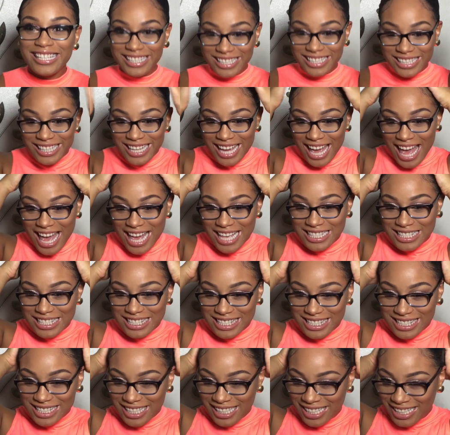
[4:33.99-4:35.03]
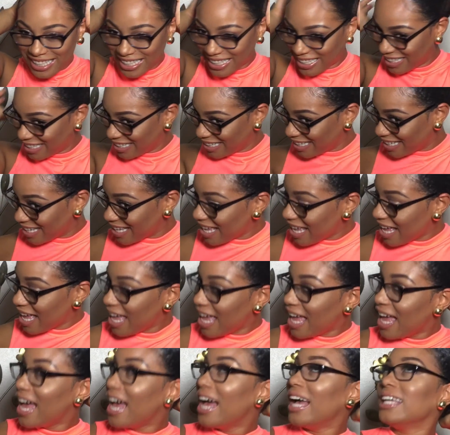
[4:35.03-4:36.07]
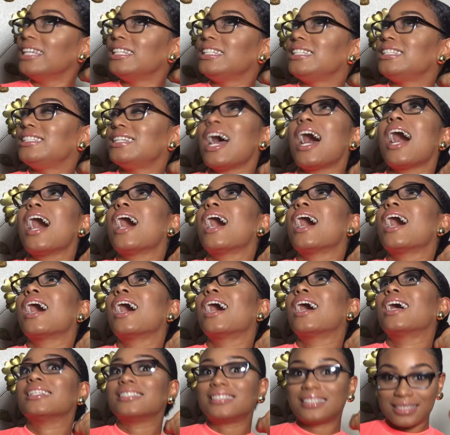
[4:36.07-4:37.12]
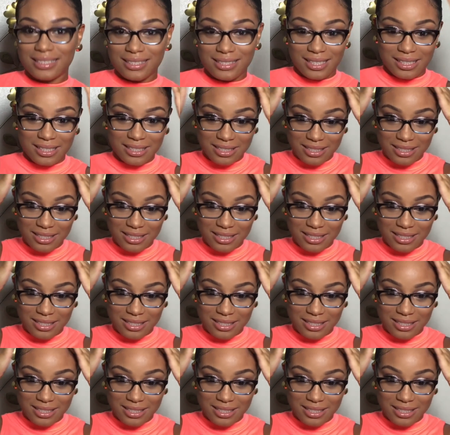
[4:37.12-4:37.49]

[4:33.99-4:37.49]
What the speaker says: Yes. Yes.